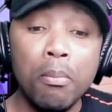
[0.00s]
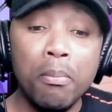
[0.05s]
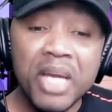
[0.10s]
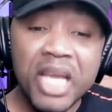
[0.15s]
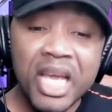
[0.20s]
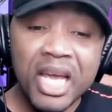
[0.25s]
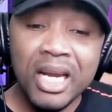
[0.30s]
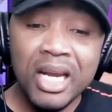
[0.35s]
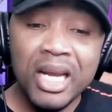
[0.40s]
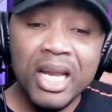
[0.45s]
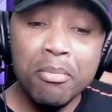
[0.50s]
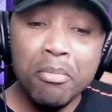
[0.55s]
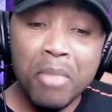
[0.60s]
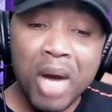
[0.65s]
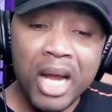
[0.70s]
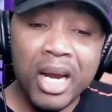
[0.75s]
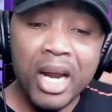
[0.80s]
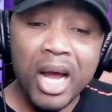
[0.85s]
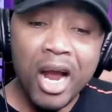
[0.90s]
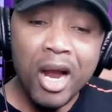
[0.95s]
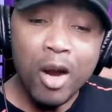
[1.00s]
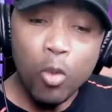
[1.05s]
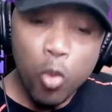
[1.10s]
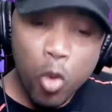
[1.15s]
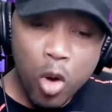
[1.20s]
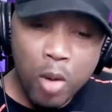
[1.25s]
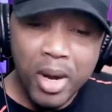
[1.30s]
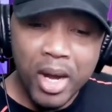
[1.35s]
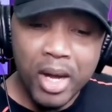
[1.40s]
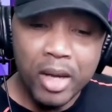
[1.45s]
Mainly right. Man or
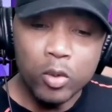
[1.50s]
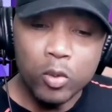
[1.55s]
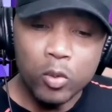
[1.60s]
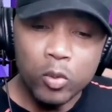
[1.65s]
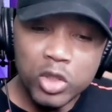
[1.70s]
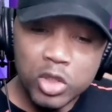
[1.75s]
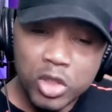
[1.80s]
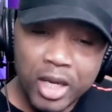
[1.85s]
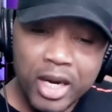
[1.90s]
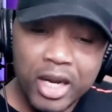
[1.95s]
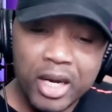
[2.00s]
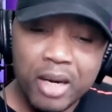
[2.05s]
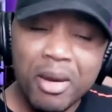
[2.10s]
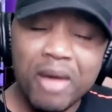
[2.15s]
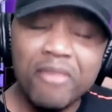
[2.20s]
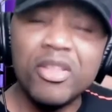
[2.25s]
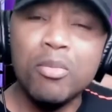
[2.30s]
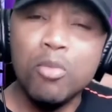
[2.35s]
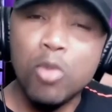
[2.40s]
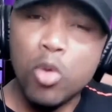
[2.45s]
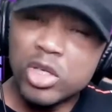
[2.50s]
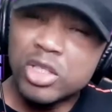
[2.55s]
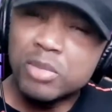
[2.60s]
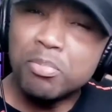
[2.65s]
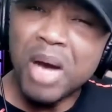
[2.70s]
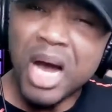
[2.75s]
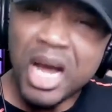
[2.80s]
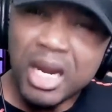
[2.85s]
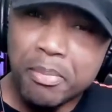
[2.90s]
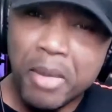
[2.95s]
woman. Which one of them have the most
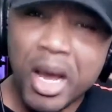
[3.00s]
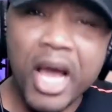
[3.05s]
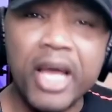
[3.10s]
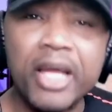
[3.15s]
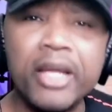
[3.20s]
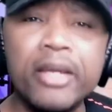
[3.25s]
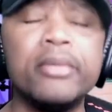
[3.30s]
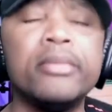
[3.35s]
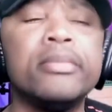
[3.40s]
bad mind?